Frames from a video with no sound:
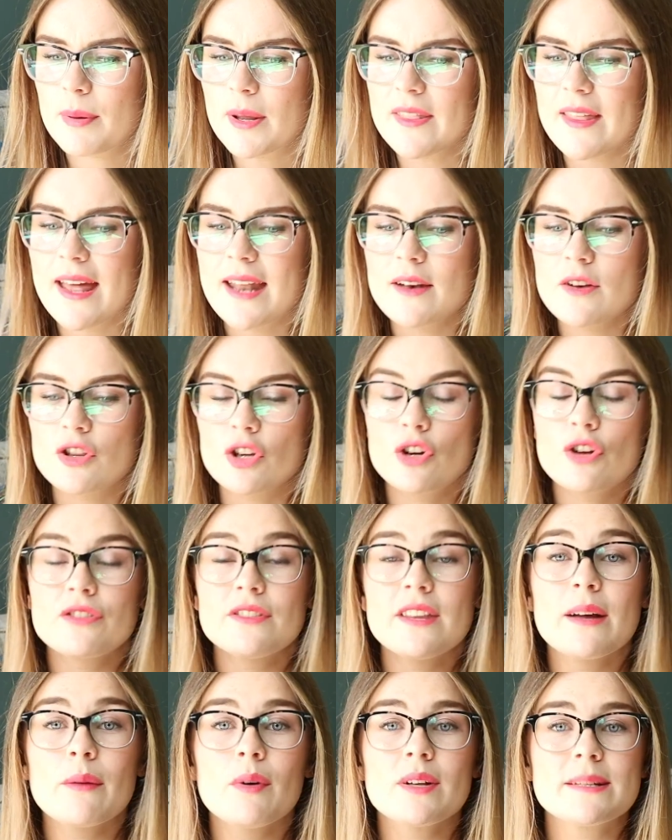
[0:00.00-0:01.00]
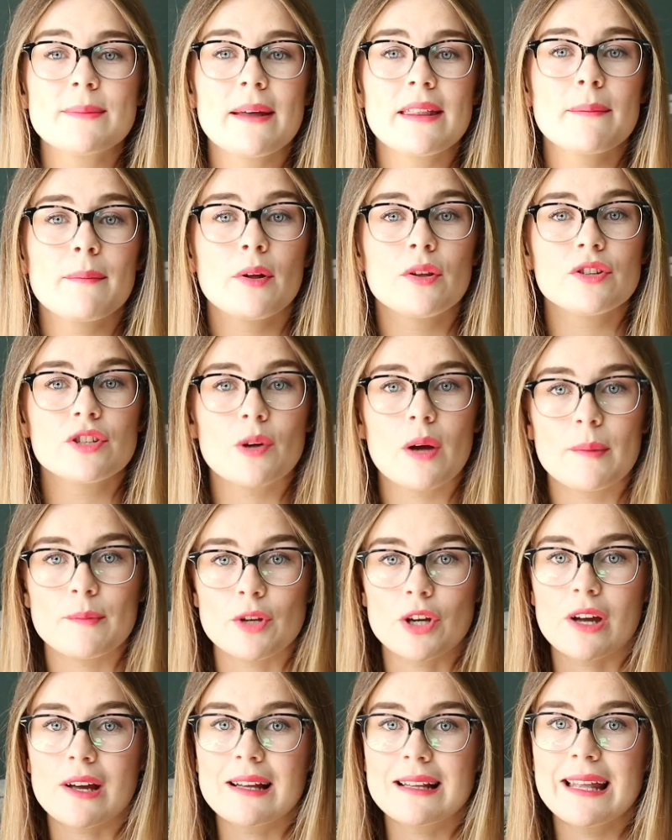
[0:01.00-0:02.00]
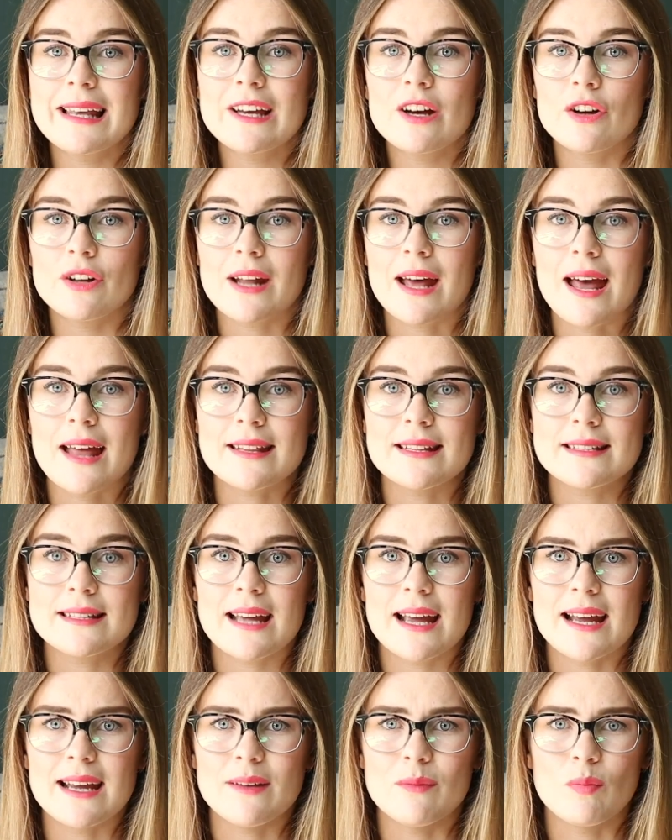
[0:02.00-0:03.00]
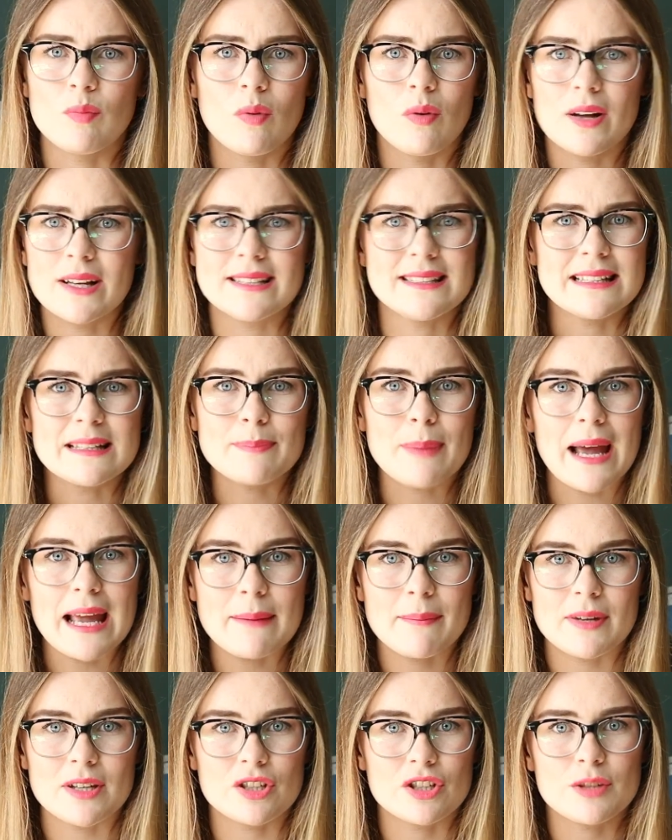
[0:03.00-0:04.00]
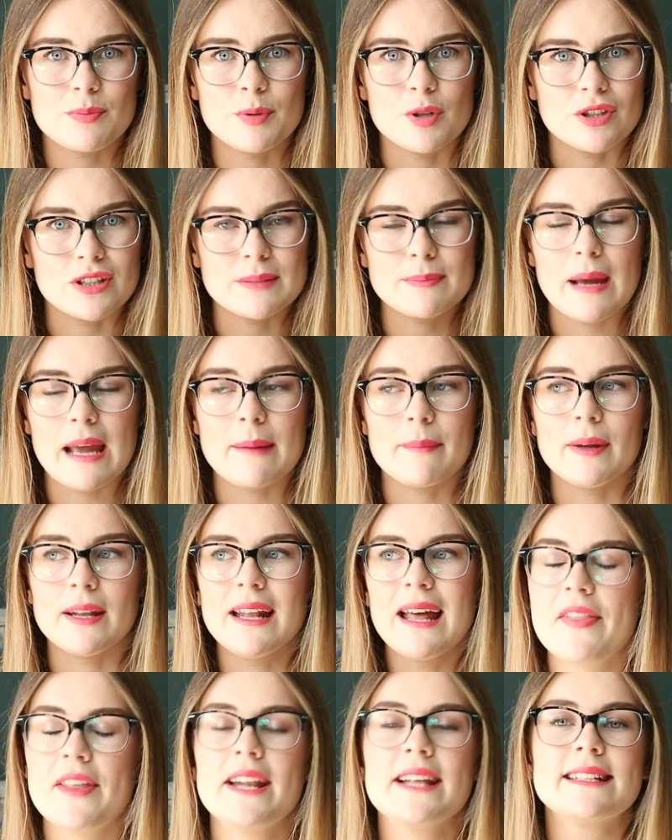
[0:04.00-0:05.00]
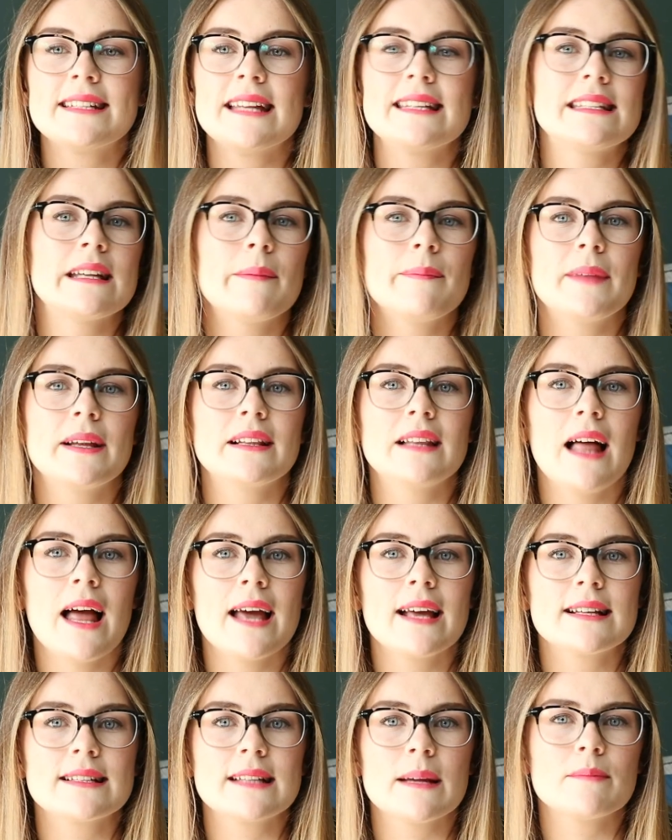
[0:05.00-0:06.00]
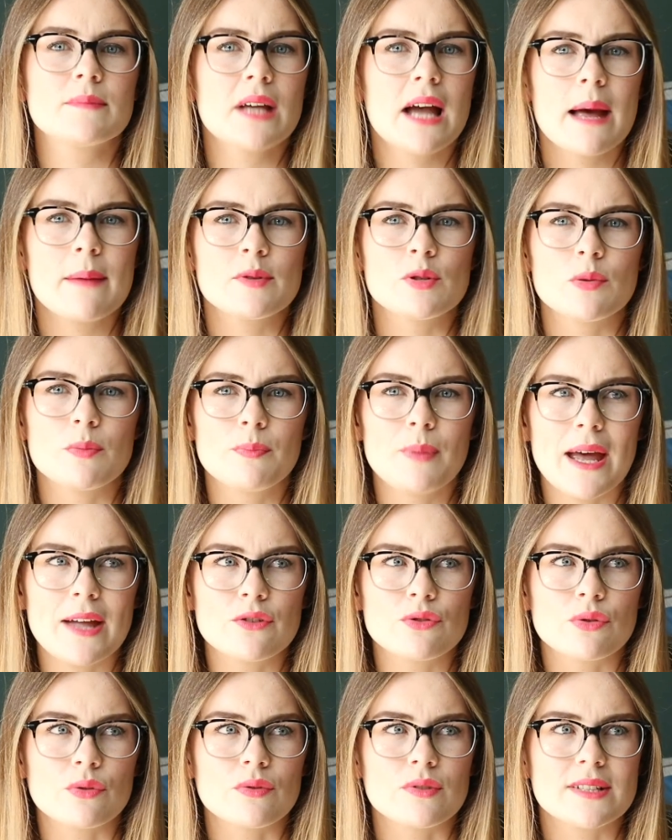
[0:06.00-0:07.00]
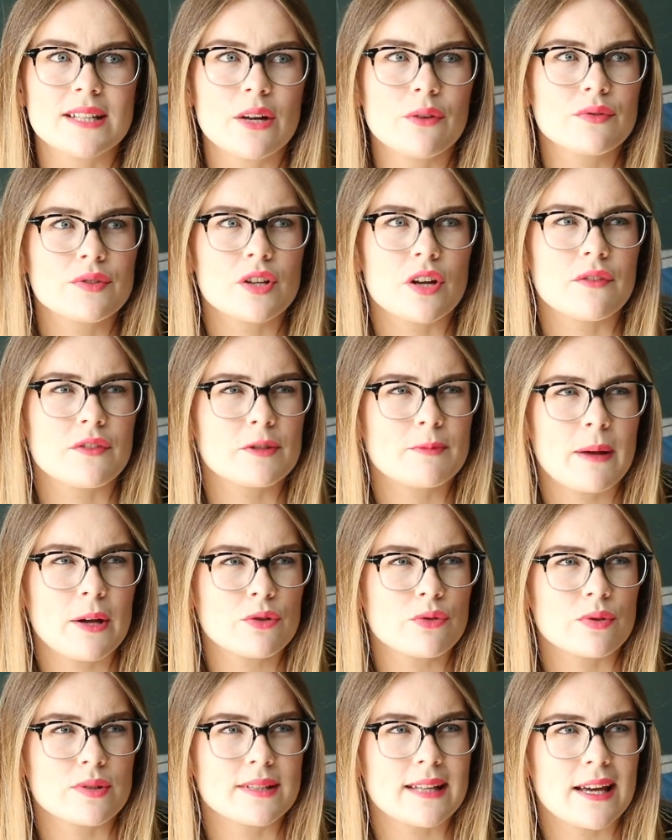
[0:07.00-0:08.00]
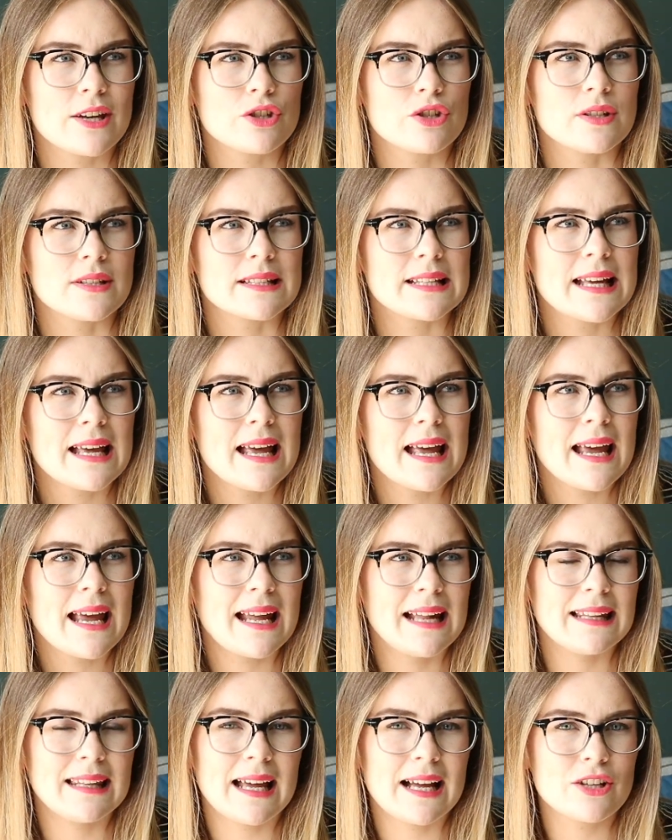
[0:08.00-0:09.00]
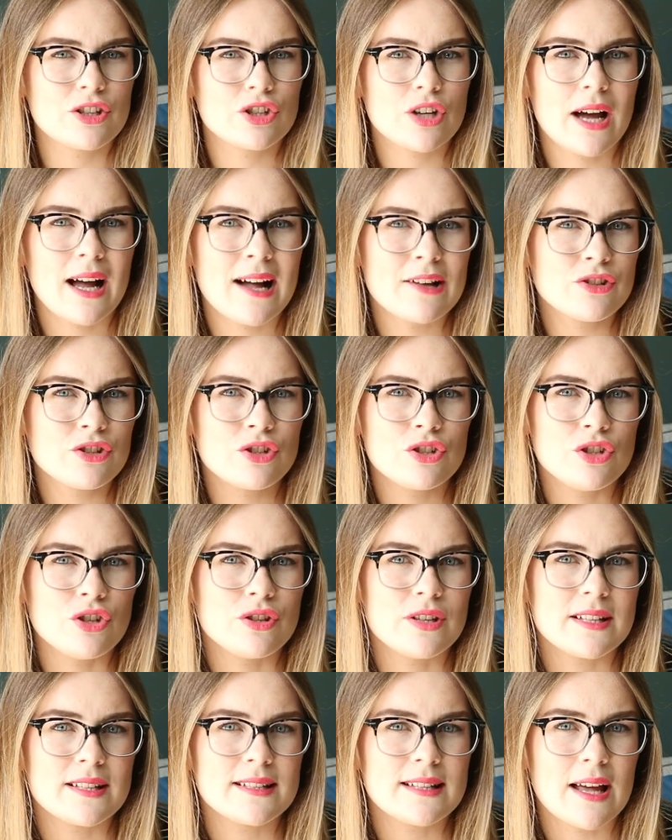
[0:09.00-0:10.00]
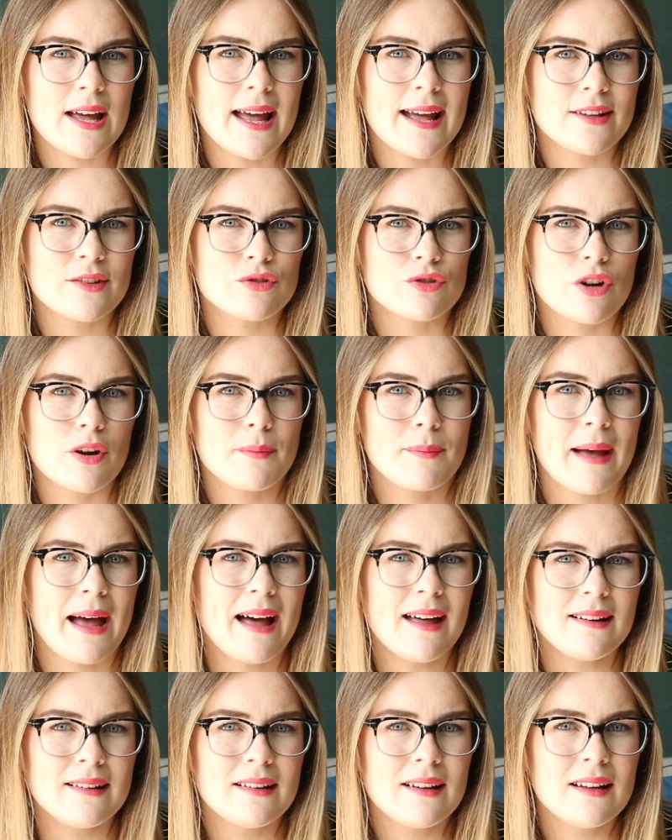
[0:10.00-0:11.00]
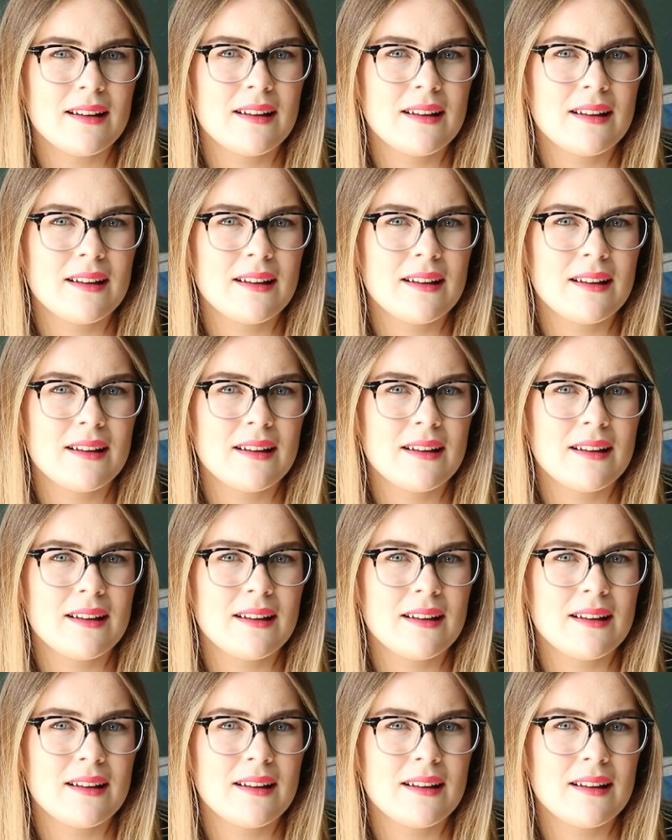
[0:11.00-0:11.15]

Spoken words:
But then the good thing was about the Monzo app, you could click on it and say, what is this payment, dispute this payment, and then it said something like, sometimes with petrol, self-service petrol stations, it like charges you this extra amount,